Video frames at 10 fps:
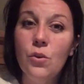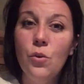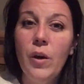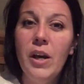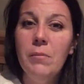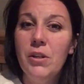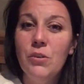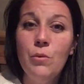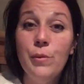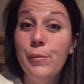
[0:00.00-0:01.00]
go away, but you
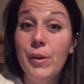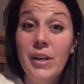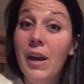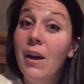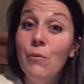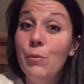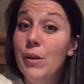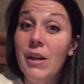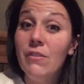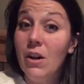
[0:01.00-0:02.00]
know what we wouldn't have? We
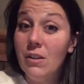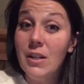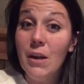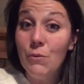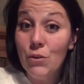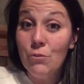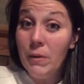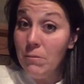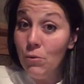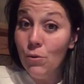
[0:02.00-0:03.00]
wouldn't have contact with other
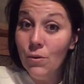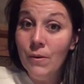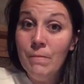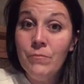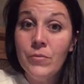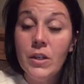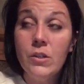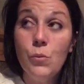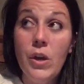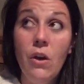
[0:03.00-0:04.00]
people,
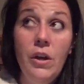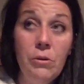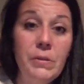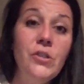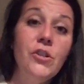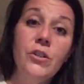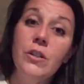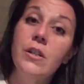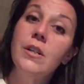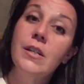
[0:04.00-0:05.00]
because we all help each
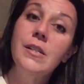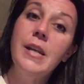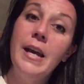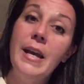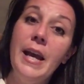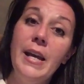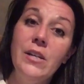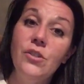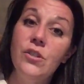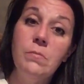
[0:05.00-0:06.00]
other, because A A
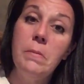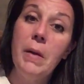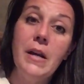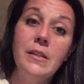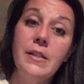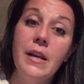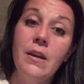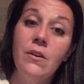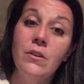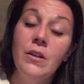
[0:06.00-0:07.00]
has just been passed
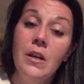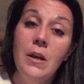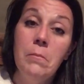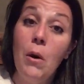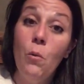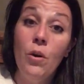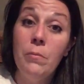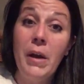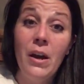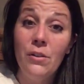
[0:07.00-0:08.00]
down by word of
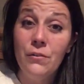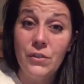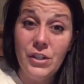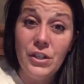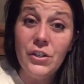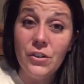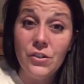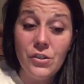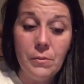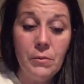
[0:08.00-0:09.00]
mouth for
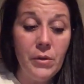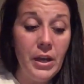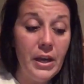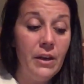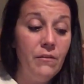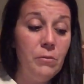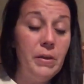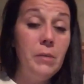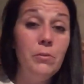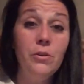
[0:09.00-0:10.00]
years. I mean, we have the
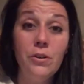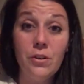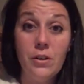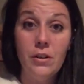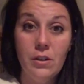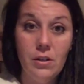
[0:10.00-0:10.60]
big book,